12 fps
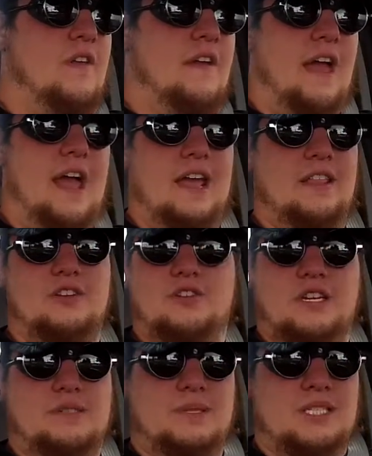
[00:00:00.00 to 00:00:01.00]
And the
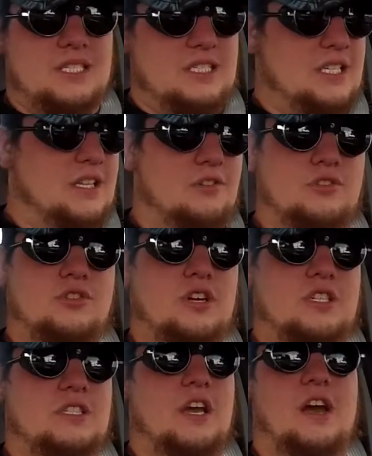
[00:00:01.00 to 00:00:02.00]
transmissions in those
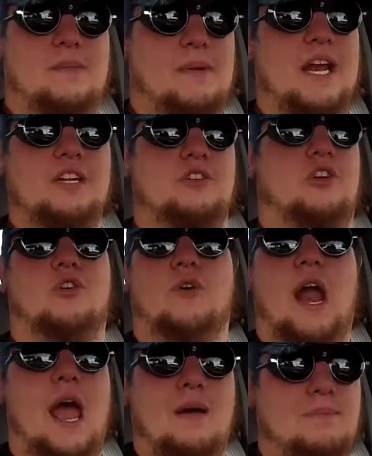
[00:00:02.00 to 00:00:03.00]
trucks, the automatics are crap.